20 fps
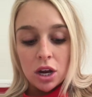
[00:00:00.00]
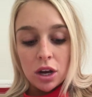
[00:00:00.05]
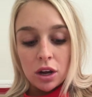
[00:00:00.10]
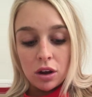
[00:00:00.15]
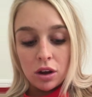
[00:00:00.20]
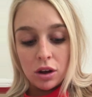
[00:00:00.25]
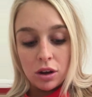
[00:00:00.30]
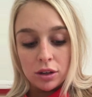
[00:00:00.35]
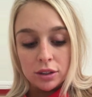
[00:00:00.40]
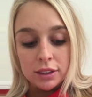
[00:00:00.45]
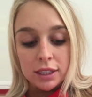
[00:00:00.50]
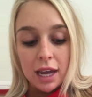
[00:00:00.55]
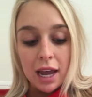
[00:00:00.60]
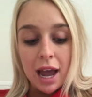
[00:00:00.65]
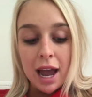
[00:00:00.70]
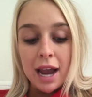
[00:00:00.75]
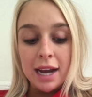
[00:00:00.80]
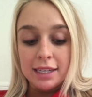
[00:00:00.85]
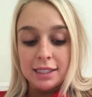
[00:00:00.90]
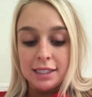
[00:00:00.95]
called
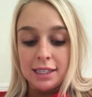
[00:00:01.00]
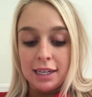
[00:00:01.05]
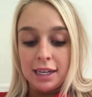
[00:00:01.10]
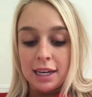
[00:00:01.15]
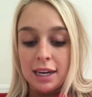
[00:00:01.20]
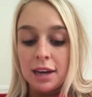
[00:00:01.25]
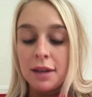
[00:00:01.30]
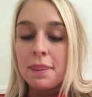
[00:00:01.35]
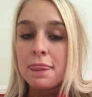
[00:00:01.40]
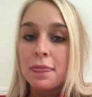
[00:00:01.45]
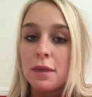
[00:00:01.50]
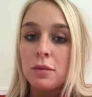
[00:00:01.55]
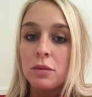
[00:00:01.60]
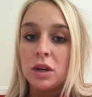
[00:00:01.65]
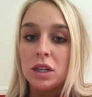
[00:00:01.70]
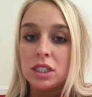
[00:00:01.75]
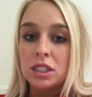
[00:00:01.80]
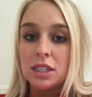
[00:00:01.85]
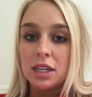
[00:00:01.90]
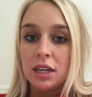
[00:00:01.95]
IDEA,
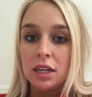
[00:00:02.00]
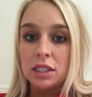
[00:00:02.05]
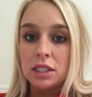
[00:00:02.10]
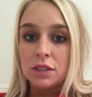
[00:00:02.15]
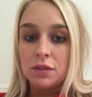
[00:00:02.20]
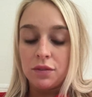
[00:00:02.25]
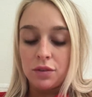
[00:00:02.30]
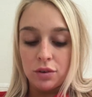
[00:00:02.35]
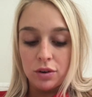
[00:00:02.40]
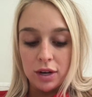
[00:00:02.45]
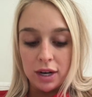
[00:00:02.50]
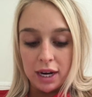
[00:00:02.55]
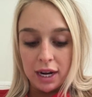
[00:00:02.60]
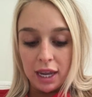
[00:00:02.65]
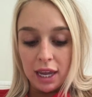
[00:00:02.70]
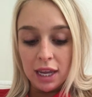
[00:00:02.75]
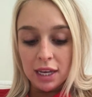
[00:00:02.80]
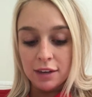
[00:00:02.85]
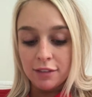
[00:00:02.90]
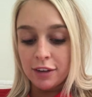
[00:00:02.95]
which stands for
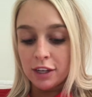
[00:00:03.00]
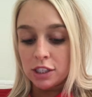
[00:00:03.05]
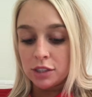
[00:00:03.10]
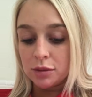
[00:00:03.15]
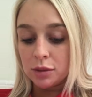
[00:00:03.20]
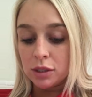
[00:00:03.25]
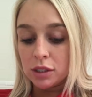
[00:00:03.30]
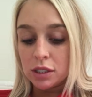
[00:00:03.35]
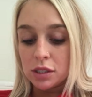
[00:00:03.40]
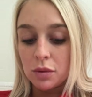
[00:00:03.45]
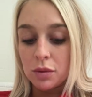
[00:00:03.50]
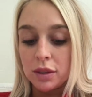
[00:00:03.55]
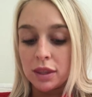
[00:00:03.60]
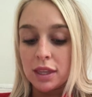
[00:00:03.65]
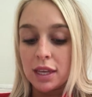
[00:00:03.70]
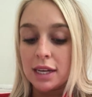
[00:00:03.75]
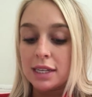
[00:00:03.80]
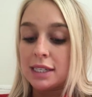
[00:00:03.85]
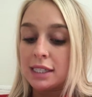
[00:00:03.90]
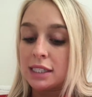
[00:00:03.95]
Individuals
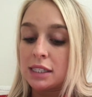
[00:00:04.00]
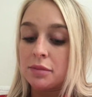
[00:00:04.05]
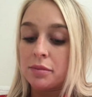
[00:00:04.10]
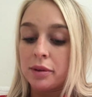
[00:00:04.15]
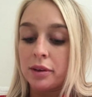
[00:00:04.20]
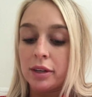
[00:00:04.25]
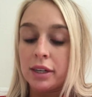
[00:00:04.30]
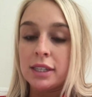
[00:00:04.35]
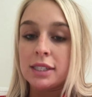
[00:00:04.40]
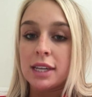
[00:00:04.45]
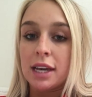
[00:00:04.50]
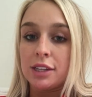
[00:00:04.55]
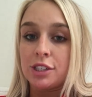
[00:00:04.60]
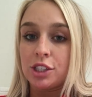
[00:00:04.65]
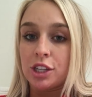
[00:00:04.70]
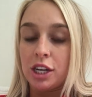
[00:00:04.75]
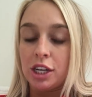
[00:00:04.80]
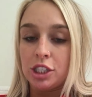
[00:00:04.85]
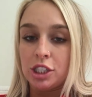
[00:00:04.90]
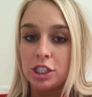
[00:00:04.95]
with Disabilities
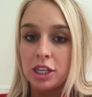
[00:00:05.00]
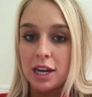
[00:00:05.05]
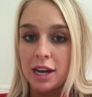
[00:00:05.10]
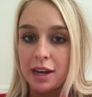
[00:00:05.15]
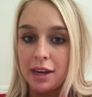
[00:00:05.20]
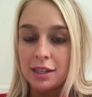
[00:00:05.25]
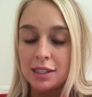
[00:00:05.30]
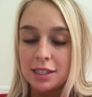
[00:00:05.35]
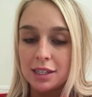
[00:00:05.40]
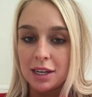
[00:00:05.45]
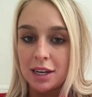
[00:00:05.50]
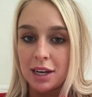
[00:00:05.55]
Education Act,